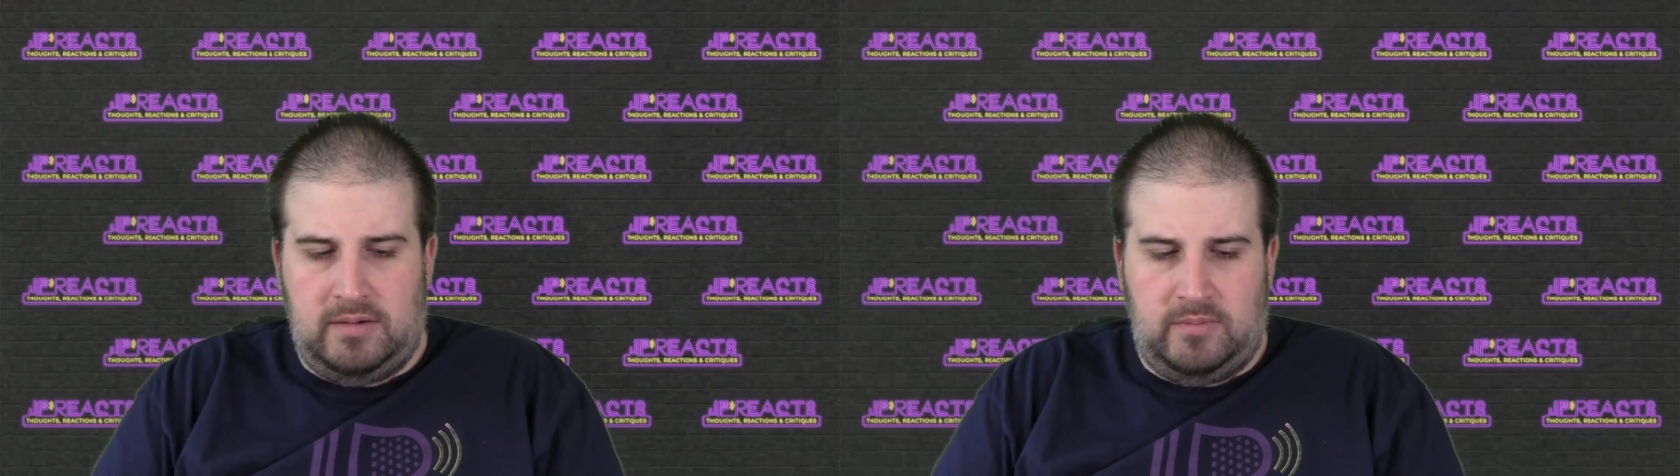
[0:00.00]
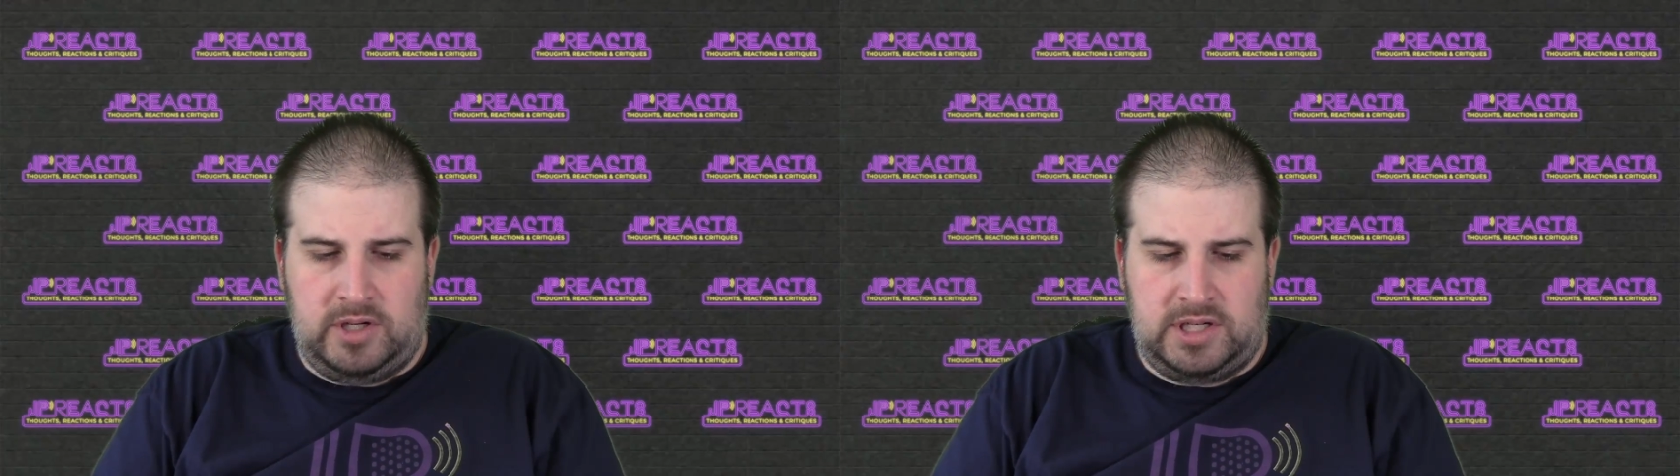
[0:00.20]

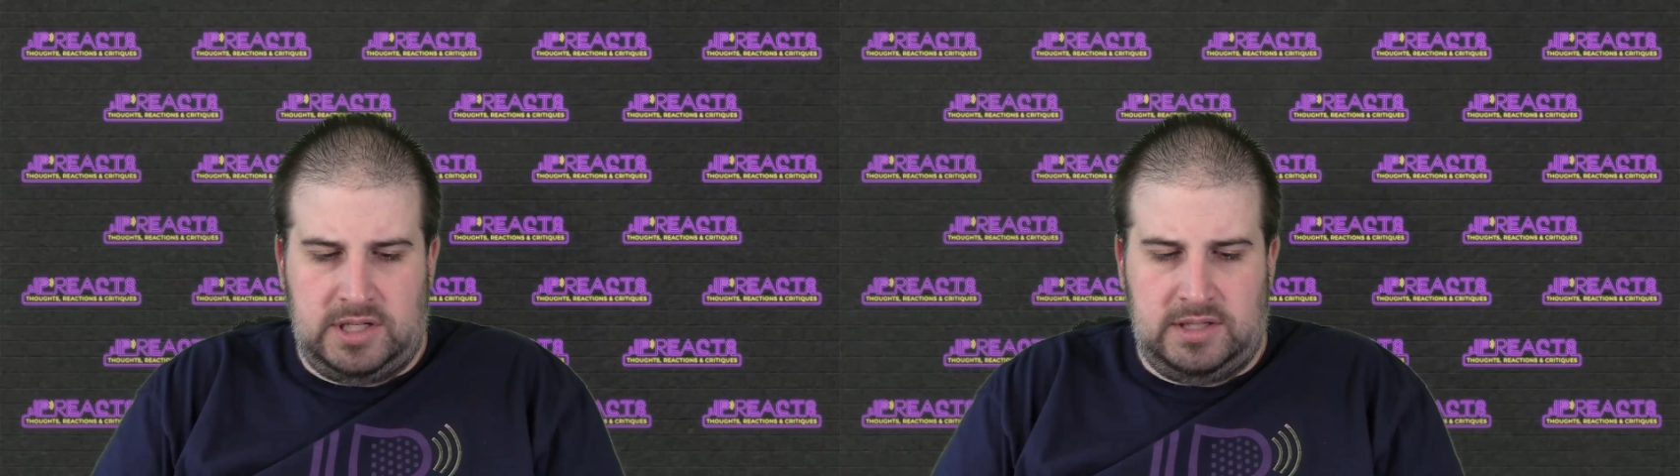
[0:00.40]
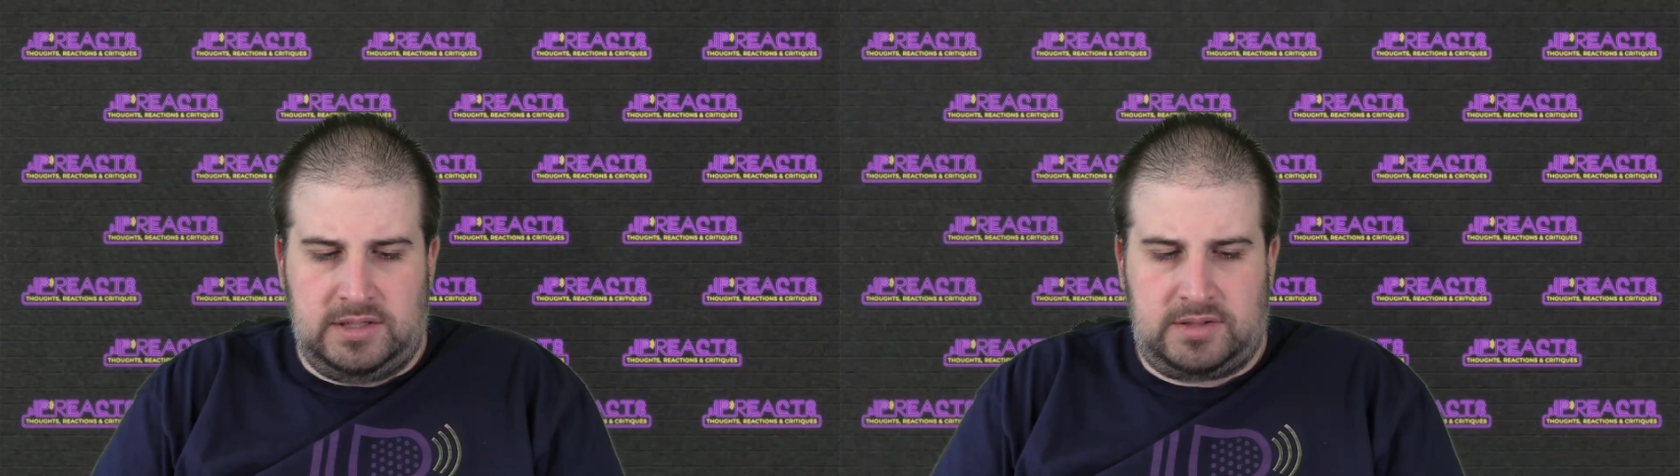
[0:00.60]
which
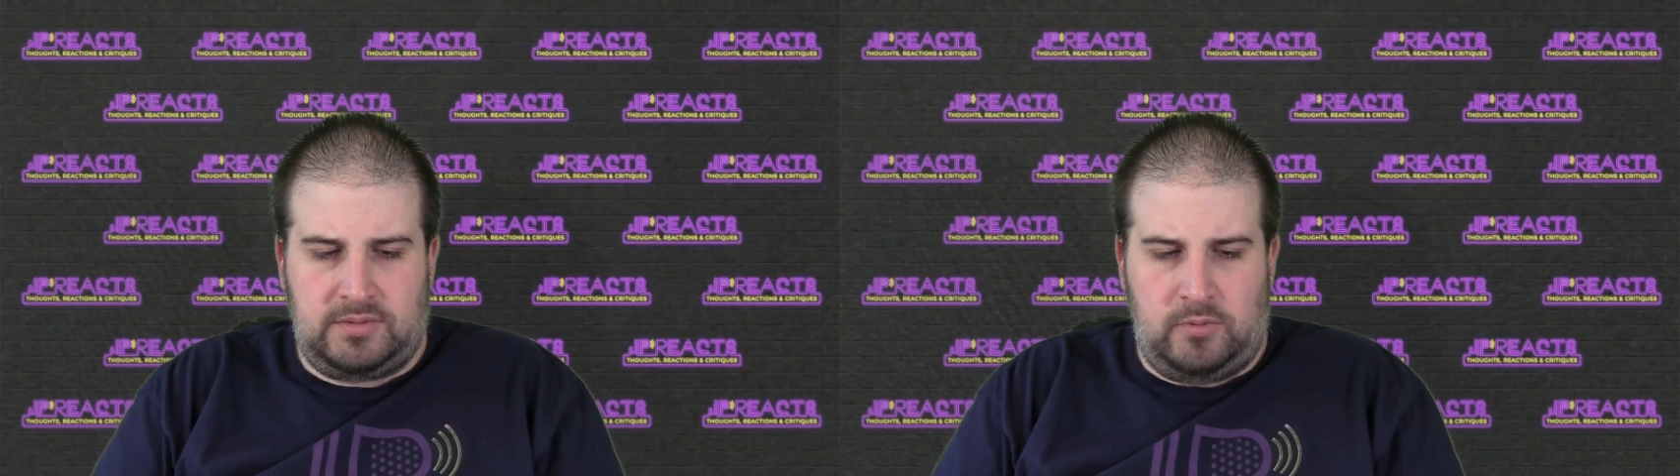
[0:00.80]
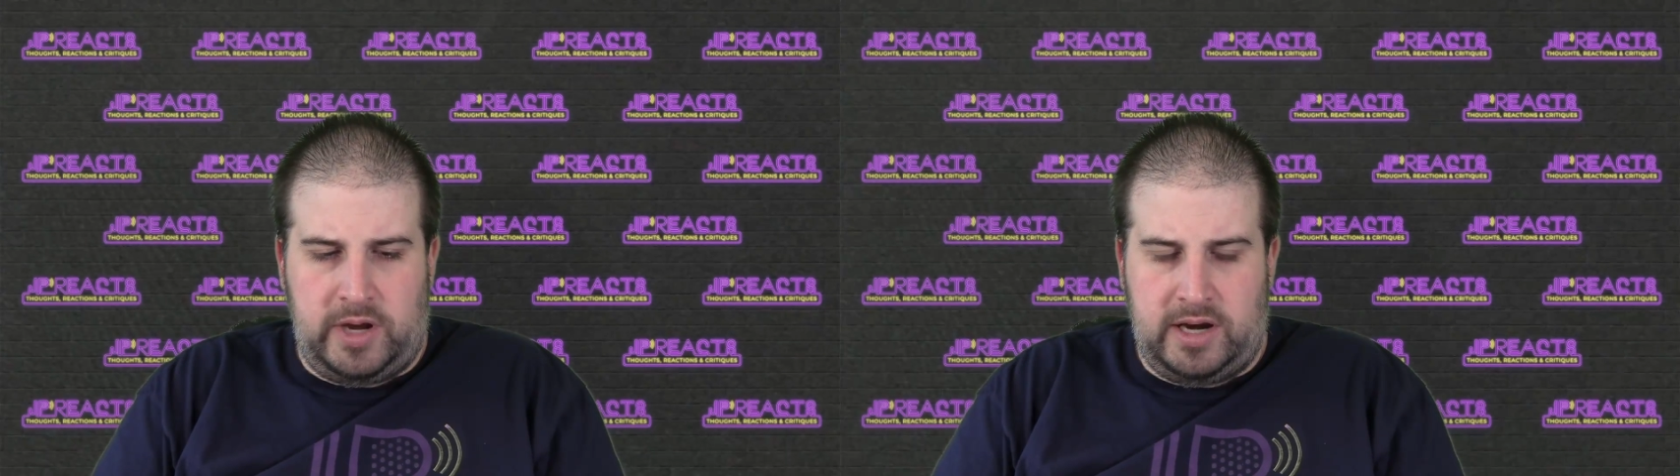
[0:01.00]
is
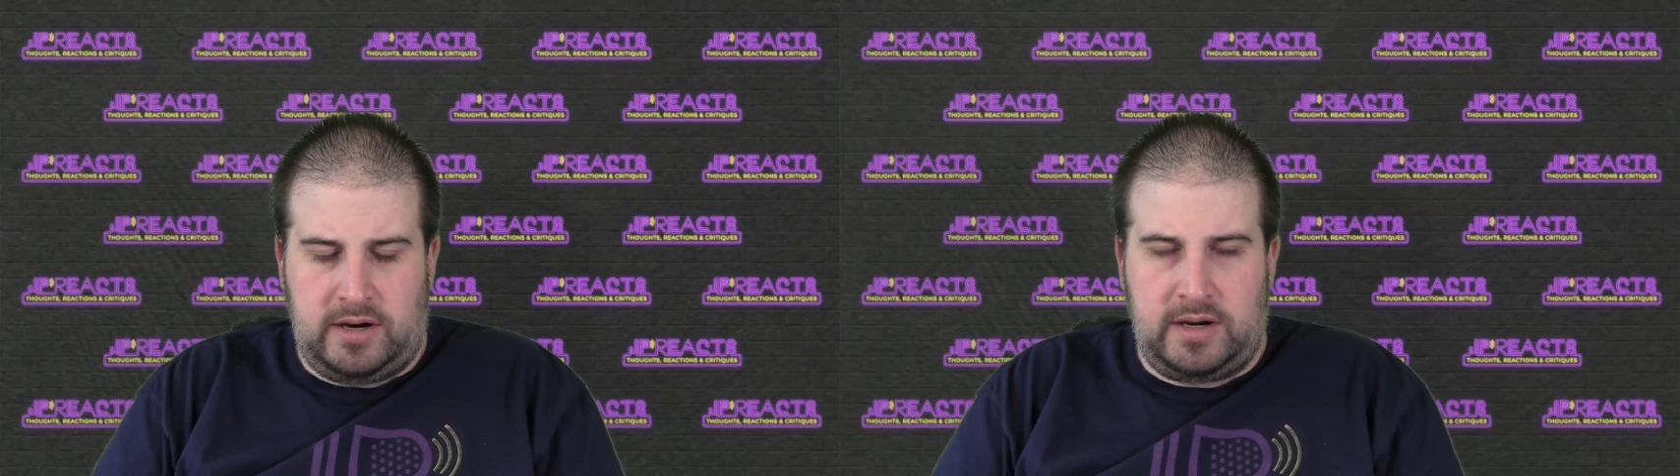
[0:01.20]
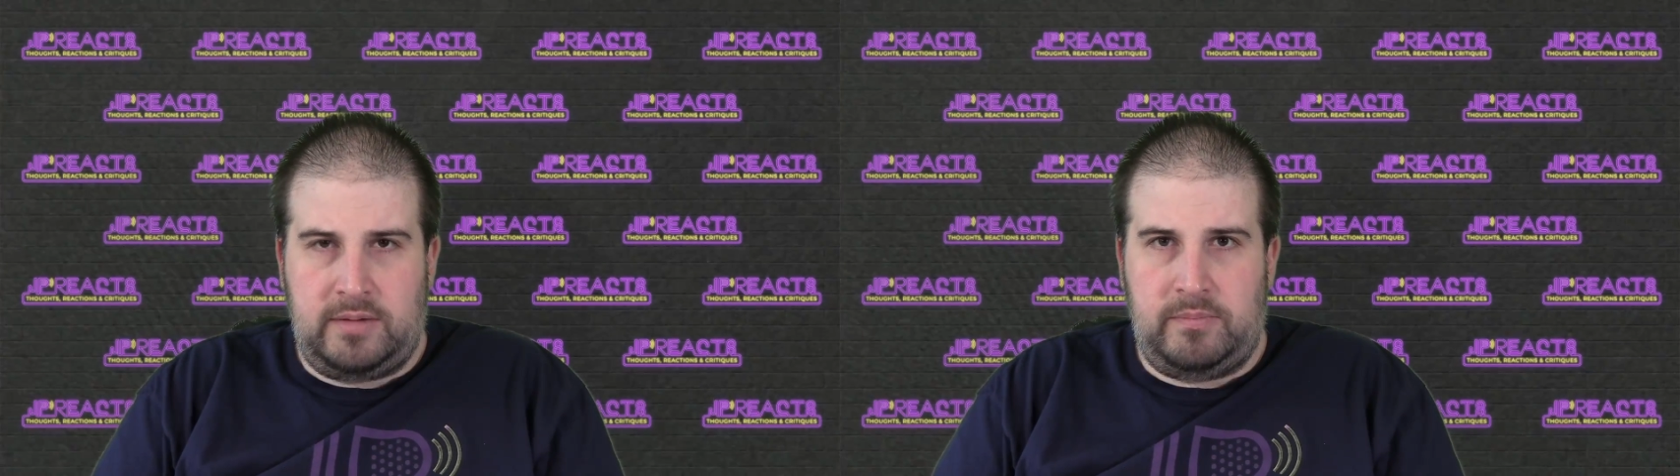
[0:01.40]
weird.